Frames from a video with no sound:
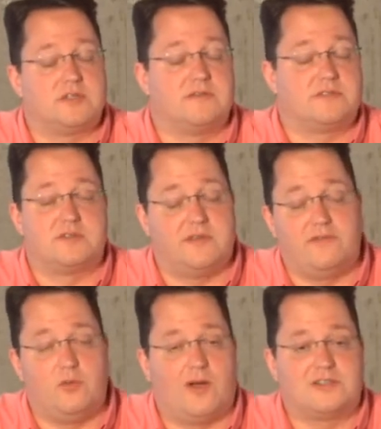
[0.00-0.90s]
And
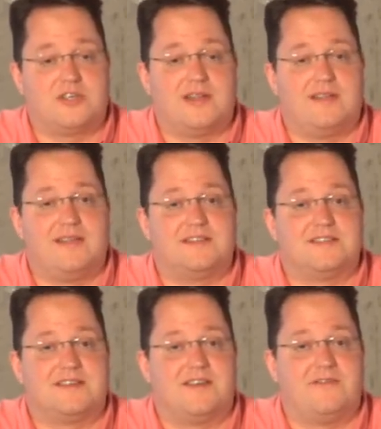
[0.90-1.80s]
if you watch any of
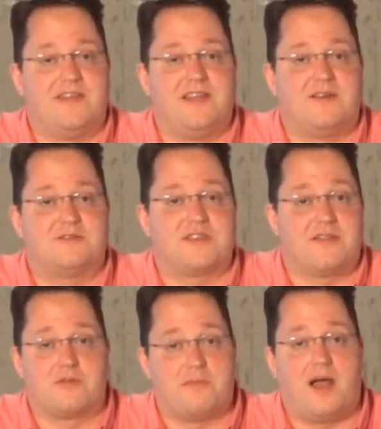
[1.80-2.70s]
these videos,
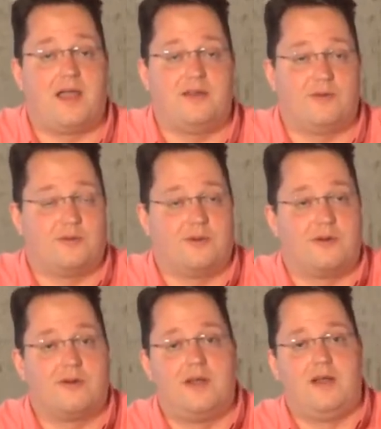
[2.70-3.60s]
either mine
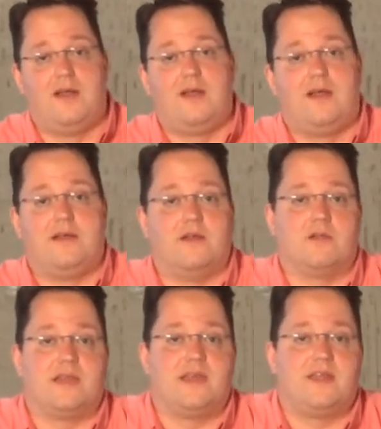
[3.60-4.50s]
or
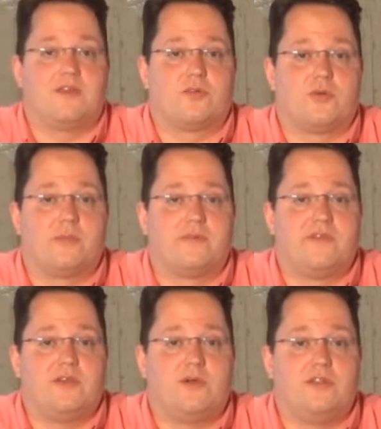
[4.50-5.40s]
nearly any other prepper
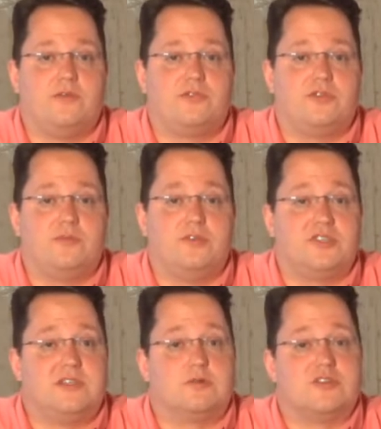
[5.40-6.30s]
video on YouTube, you
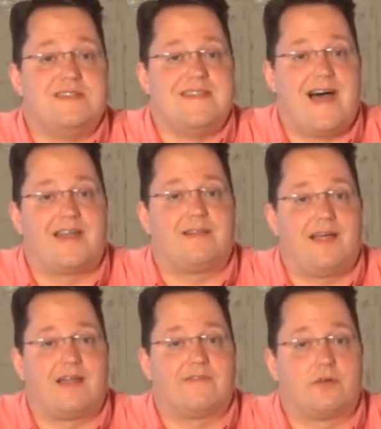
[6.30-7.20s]
see there's not a
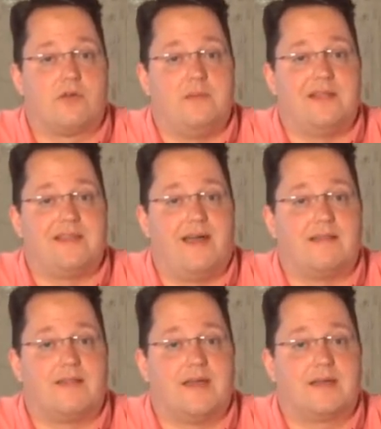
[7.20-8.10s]
lot of agreement
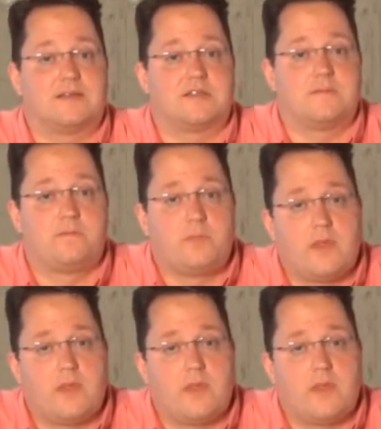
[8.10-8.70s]
on things.